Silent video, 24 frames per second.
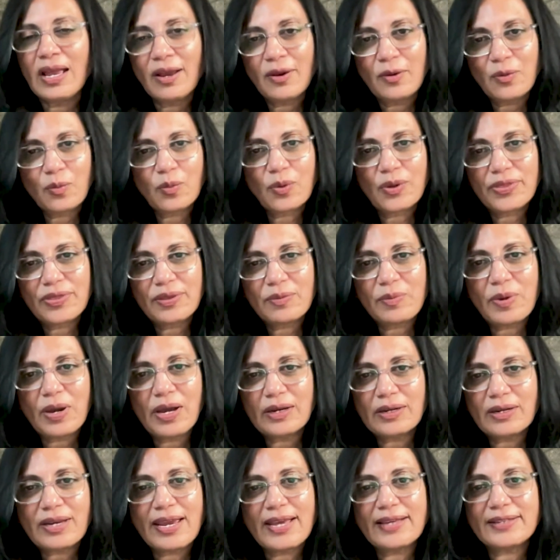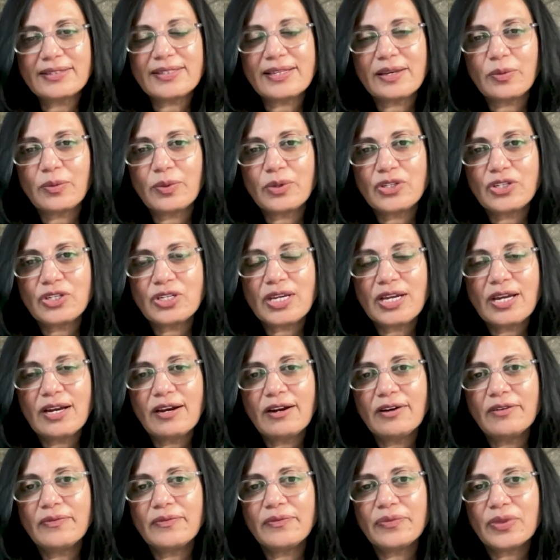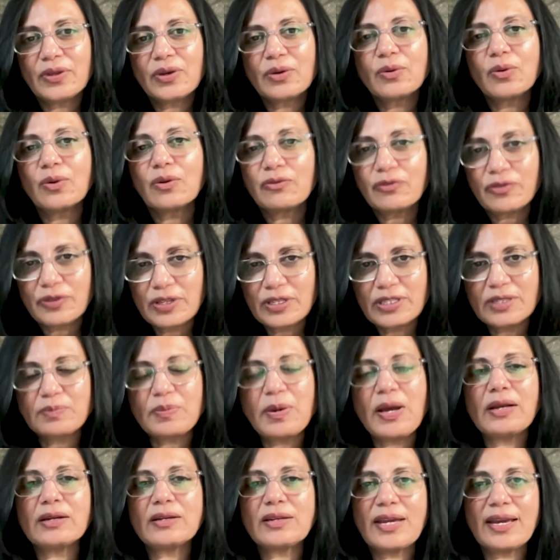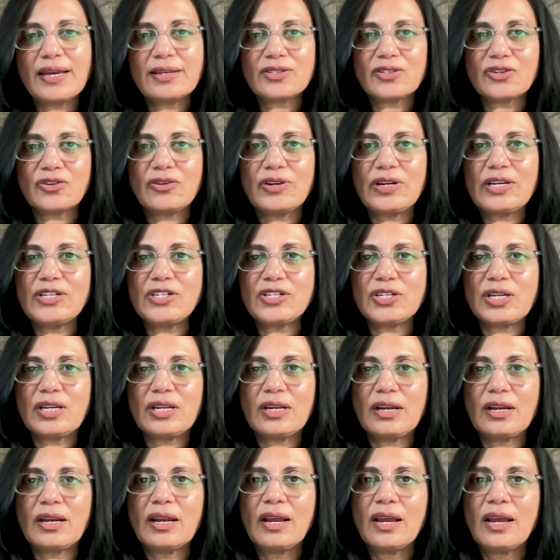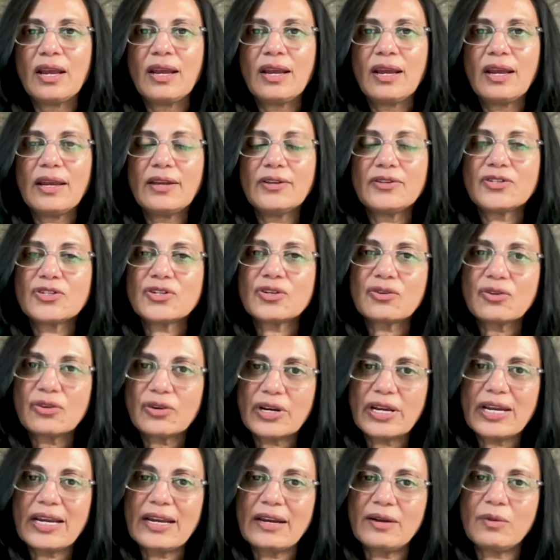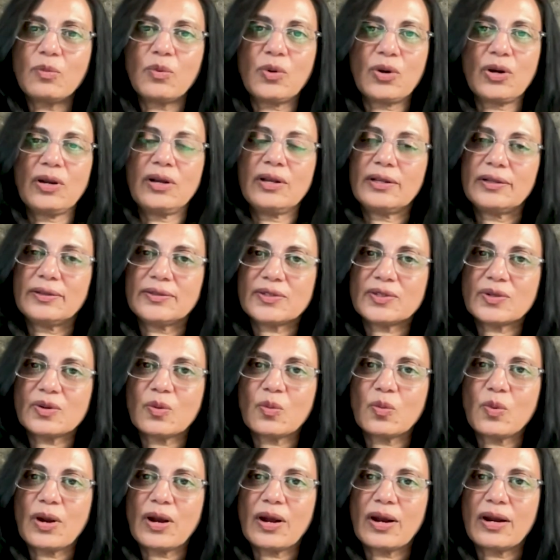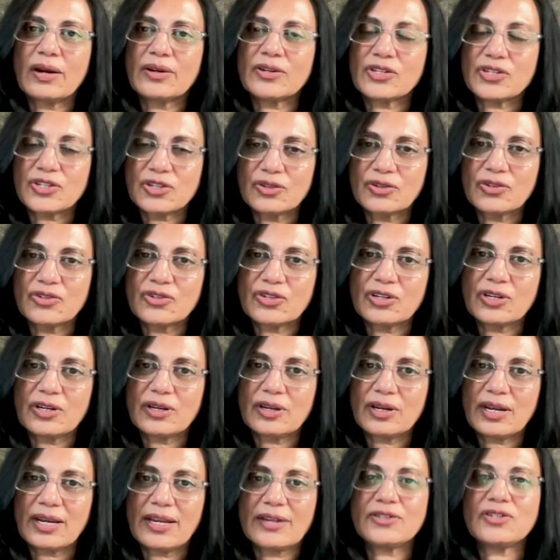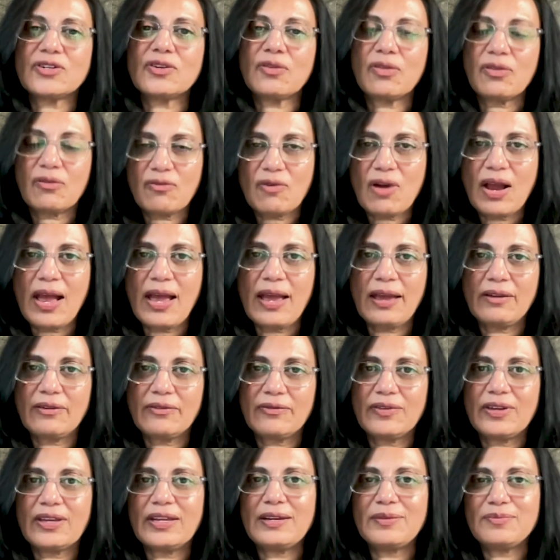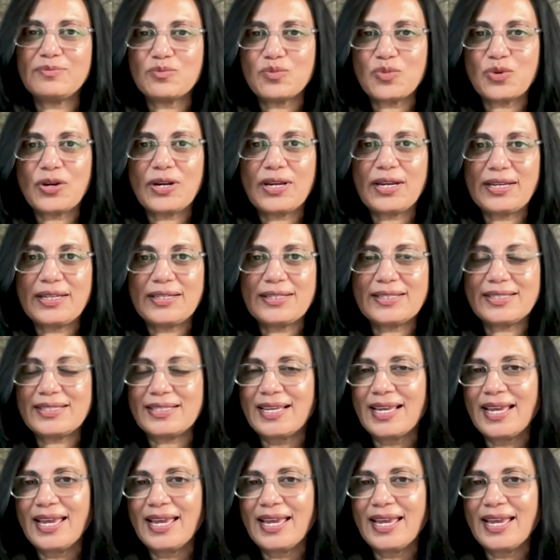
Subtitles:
with the podcast that we share. The goal for this podcast creation is to create a world where children get to thrive and embrace